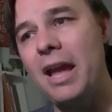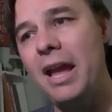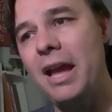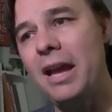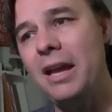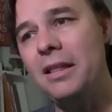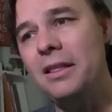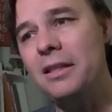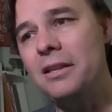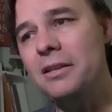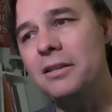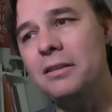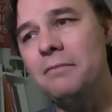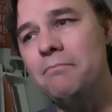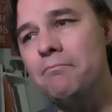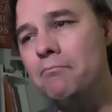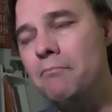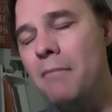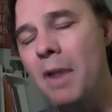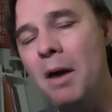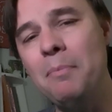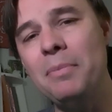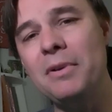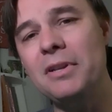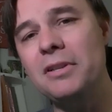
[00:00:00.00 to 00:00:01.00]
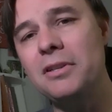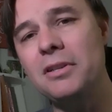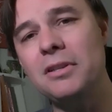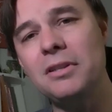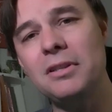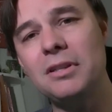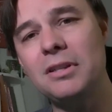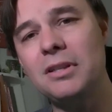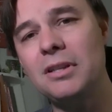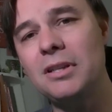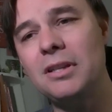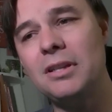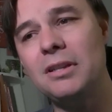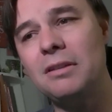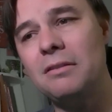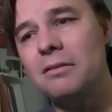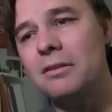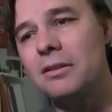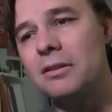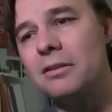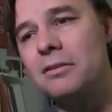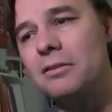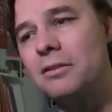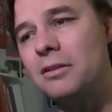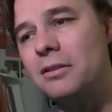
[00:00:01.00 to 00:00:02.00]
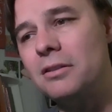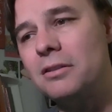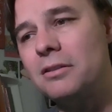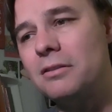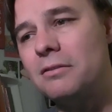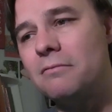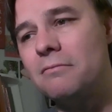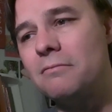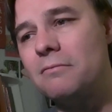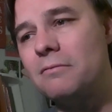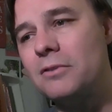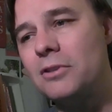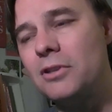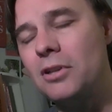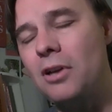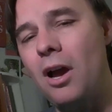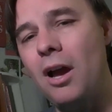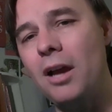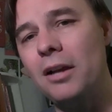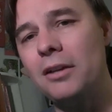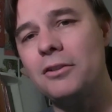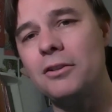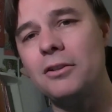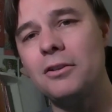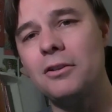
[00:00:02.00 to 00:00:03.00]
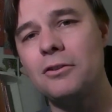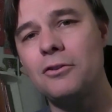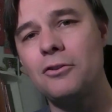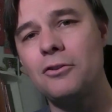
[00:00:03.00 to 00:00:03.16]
And this Muppet just talks